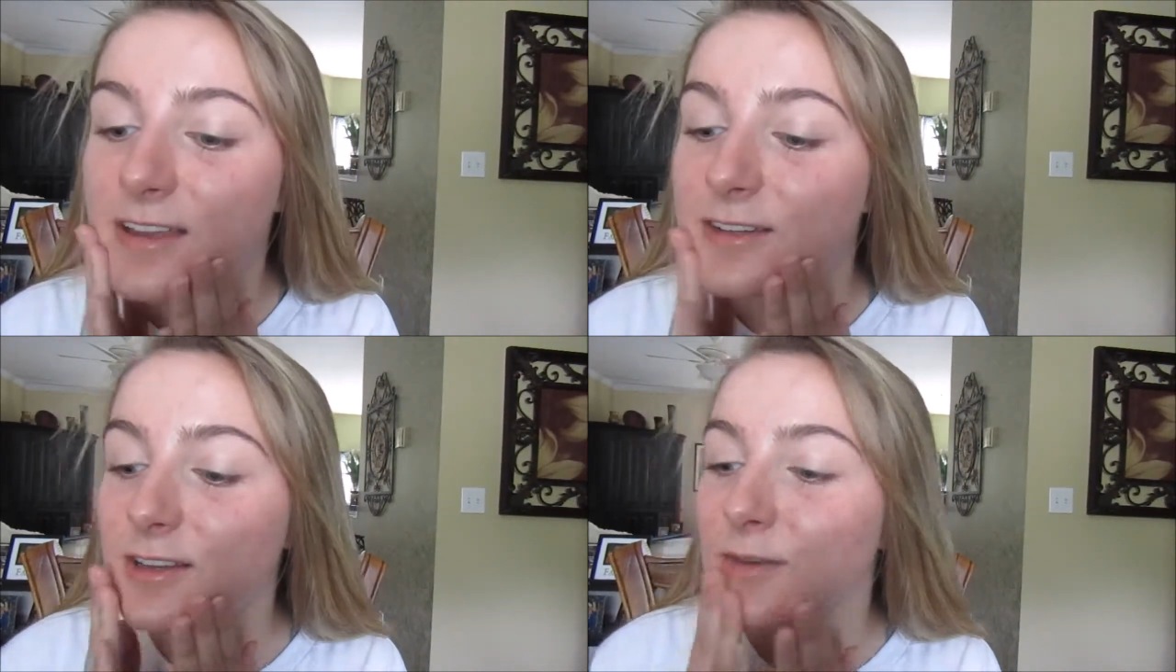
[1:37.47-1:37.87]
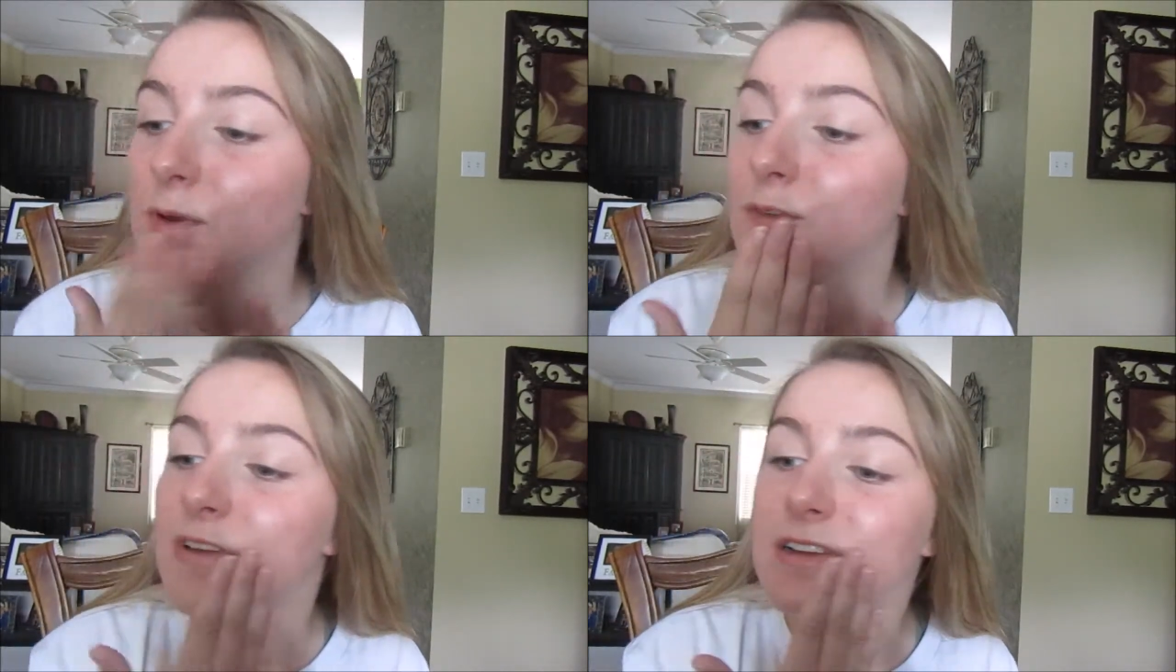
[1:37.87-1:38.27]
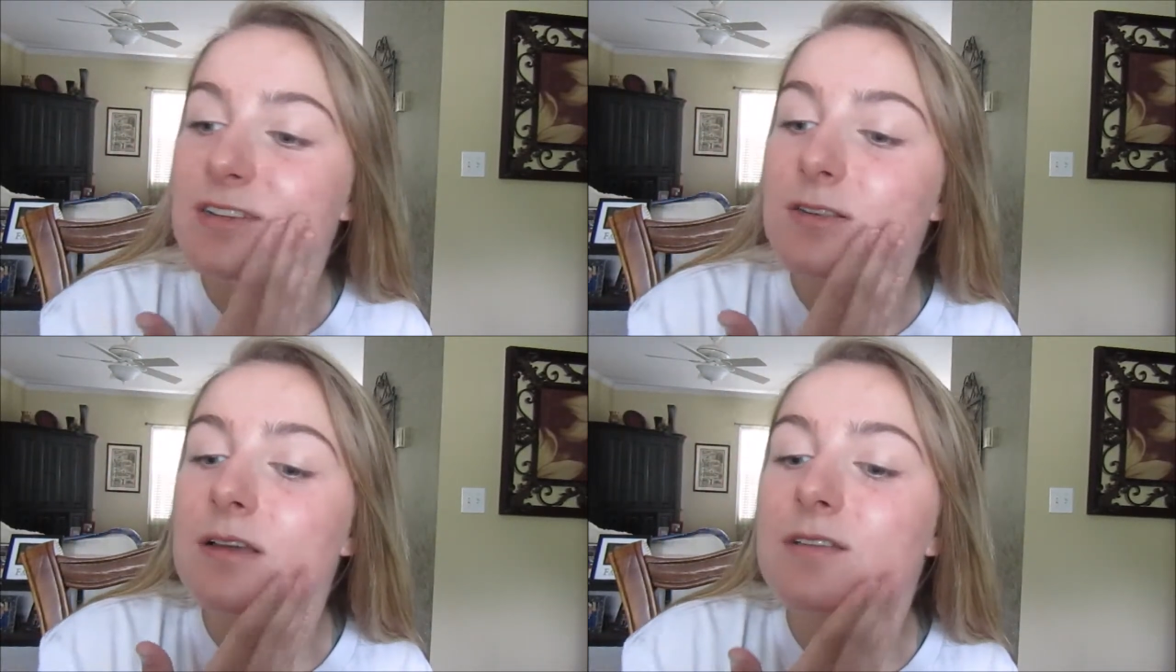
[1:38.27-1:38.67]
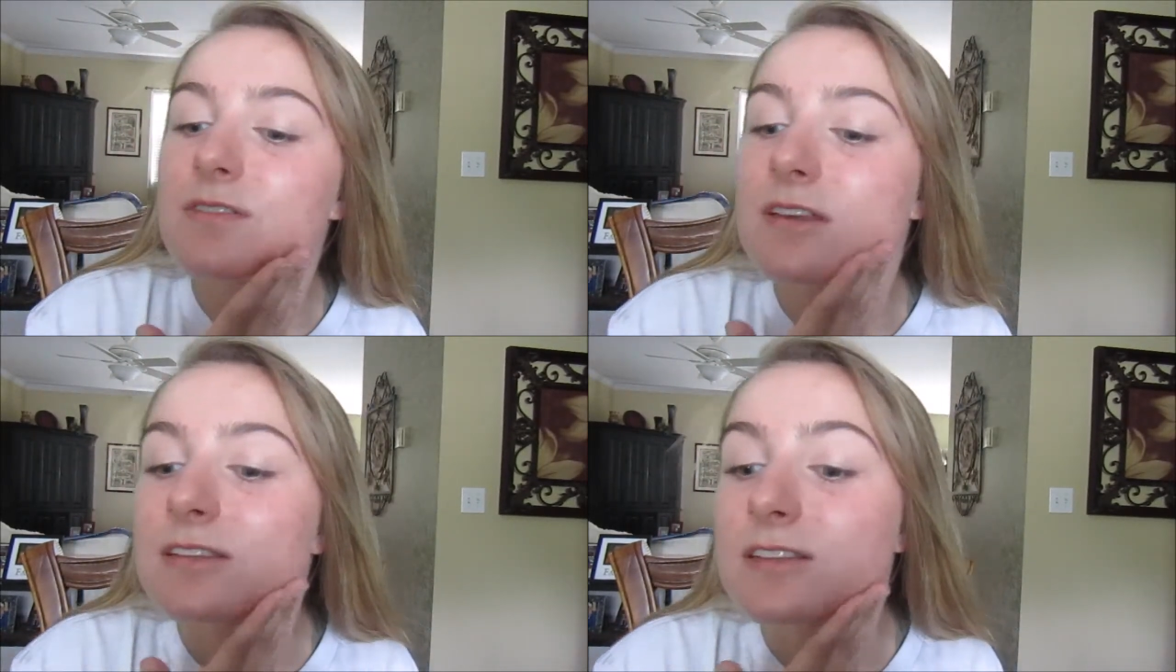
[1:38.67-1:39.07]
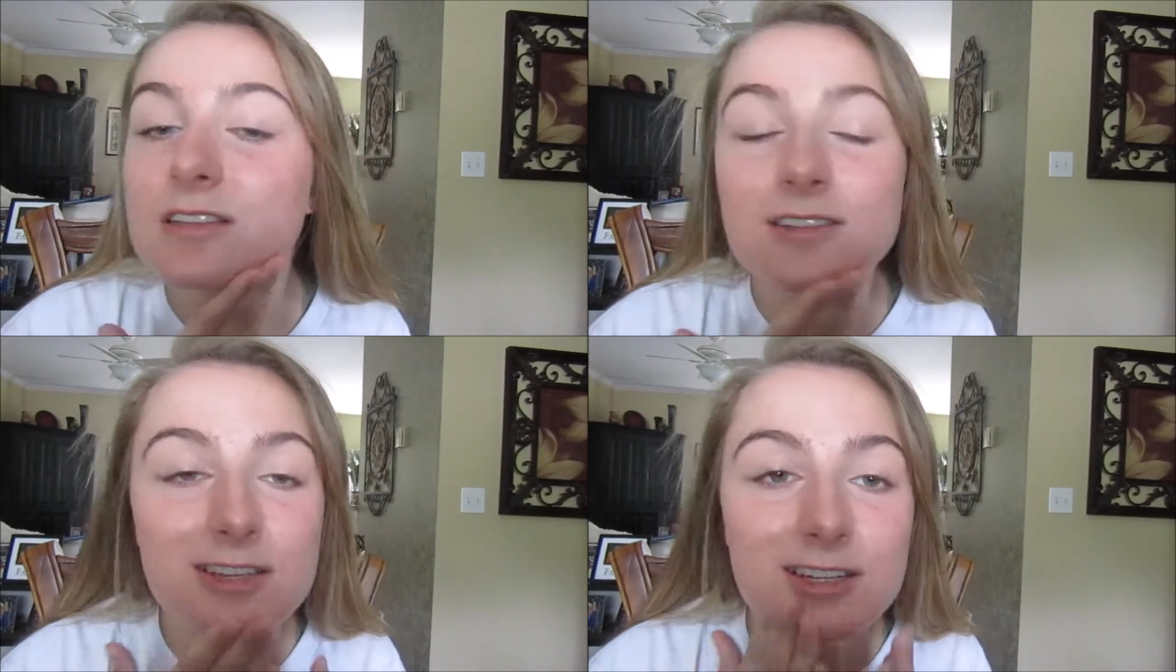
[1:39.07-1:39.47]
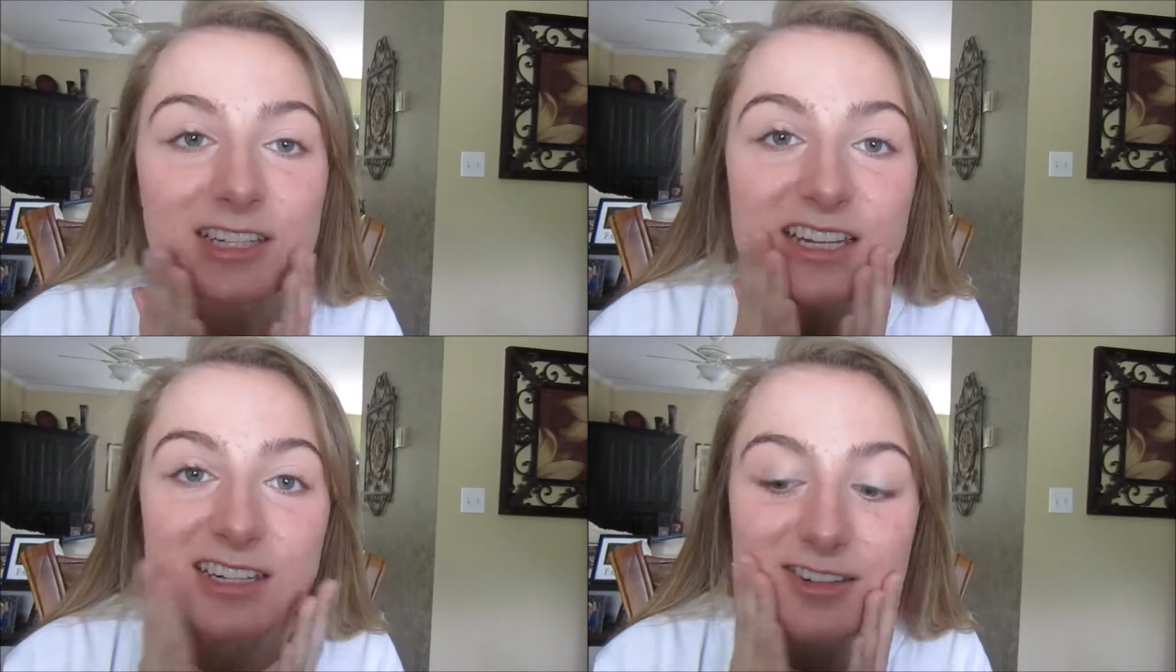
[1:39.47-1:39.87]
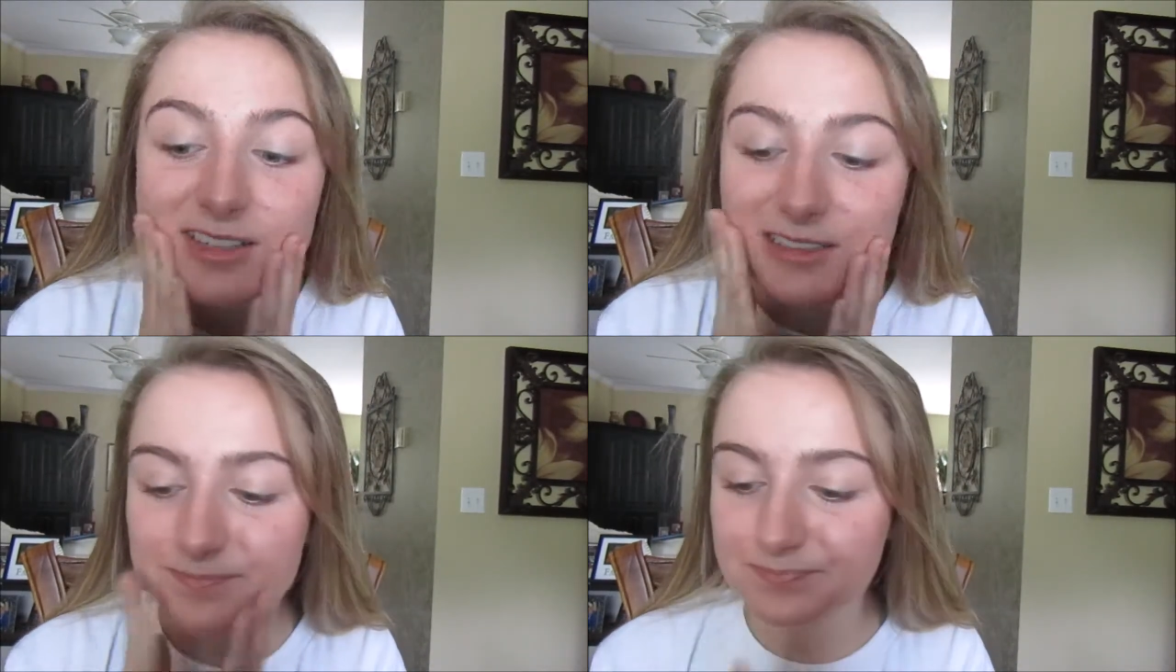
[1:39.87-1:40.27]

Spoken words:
to look perfect, so I feel like this is a good day to do it.